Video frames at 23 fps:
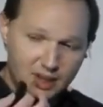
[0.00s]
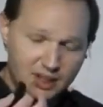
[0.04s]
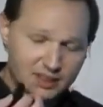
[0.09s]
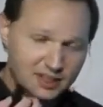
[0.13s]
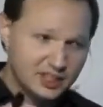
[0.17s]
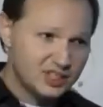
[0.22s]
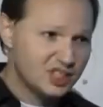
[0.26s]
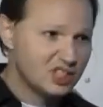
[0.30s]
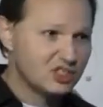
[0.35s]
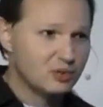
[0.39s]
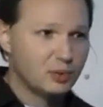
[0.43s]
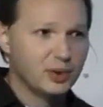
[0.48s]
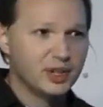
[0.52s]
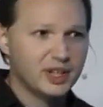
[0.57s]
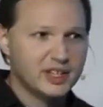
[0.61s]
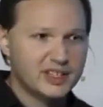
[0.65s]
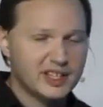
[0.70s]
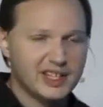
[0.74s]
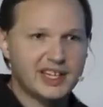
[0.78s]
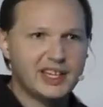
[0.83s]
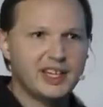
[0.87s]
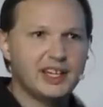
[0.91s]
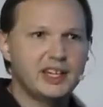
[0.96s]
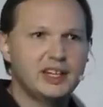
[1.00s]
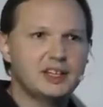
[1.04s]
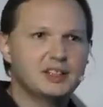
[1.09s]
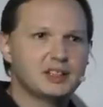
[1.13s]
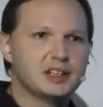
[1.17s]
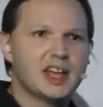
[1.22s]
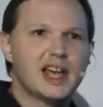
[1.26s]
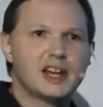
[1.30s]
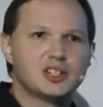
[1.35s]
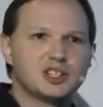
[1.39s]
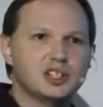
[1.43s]
This is really the key
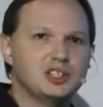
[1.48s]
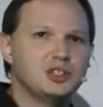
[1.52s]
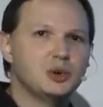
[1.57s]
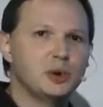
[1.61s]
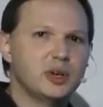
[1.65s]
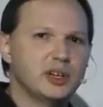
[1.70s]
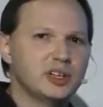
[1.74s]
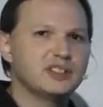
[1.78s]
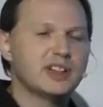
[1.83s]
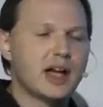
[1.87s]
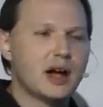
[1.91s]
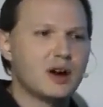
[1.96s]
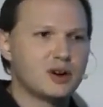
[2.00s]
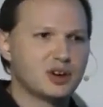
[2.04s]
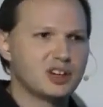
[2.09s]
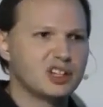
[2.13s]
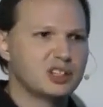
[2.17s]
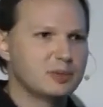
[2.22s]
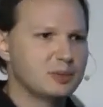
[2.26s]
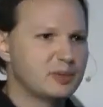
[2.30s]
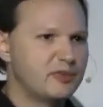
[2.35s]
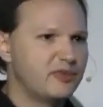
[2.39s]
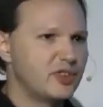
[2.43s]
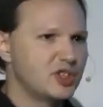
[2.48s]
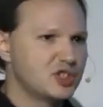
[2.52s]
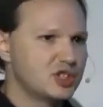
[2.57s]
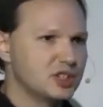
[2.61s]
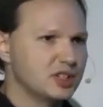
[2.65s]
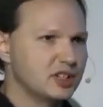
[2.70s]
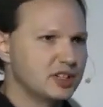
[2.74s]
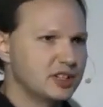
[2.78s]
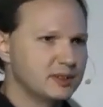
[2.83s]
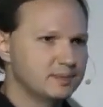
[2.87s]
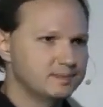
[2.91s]
to actually doing this algorithm
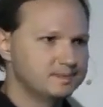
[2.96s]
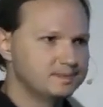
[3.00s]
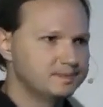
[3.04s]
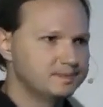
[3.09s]
efficiently.